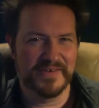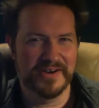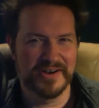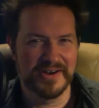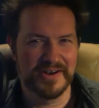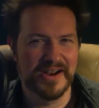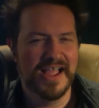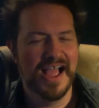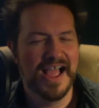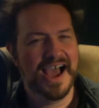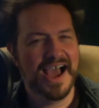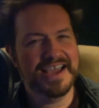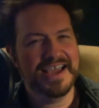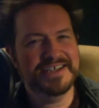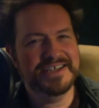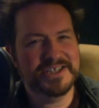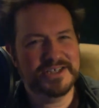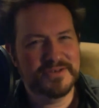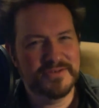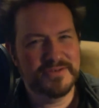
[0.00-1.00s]
for her.
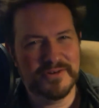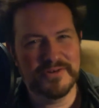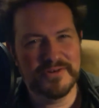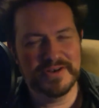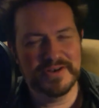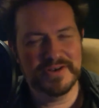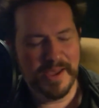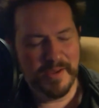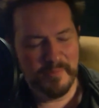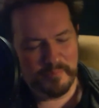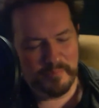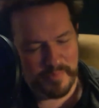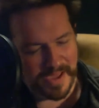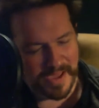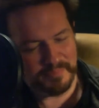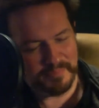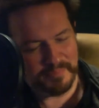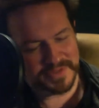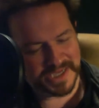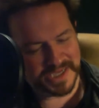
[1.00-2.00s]
I screwed
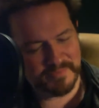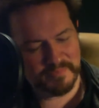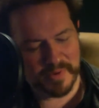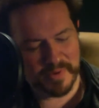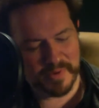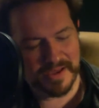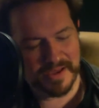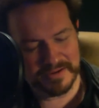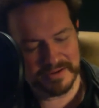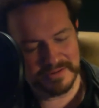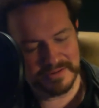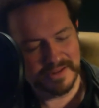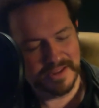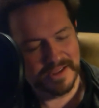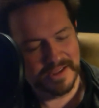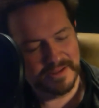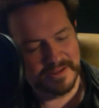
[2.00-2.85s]
Pepsi bottle